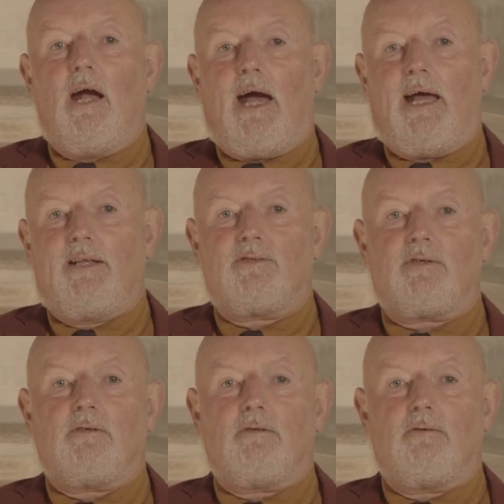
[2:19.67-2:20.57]
and
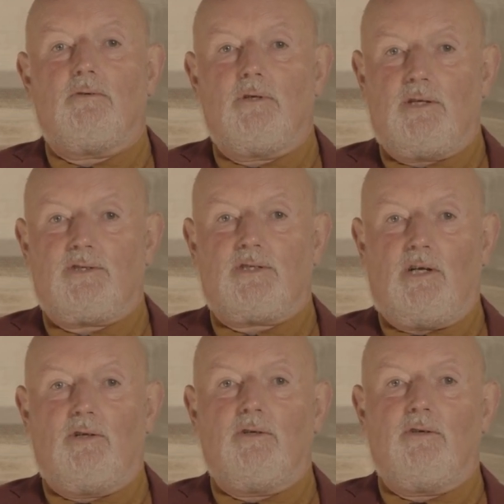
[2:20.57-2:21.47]
it's
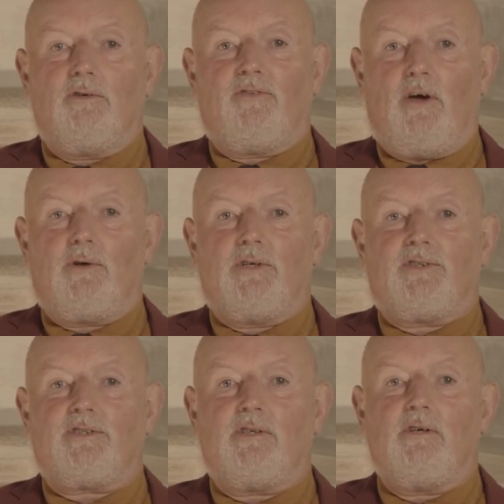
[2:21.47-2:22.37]
still the
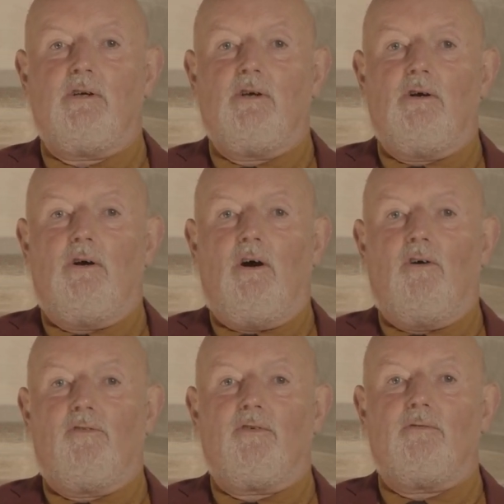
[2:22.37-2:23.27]
focus
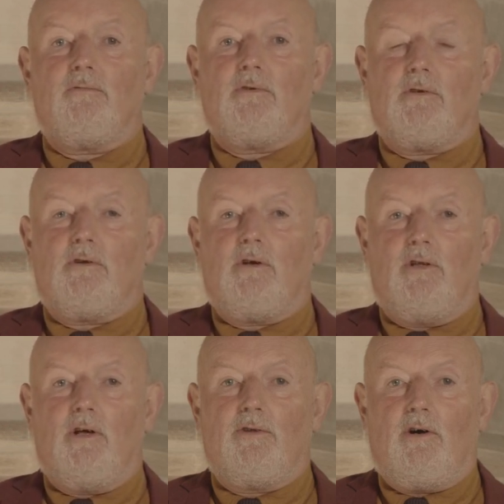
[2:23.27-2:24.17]
of
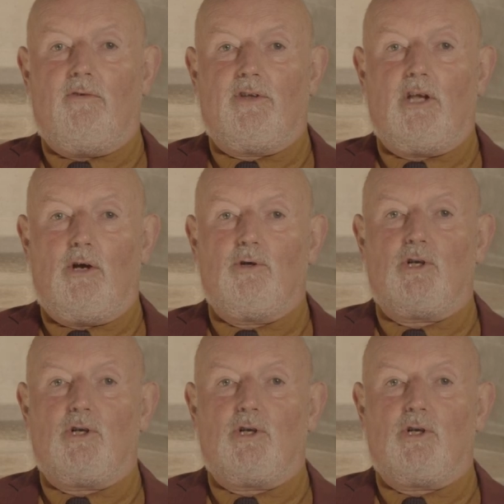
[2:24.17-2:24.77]
the local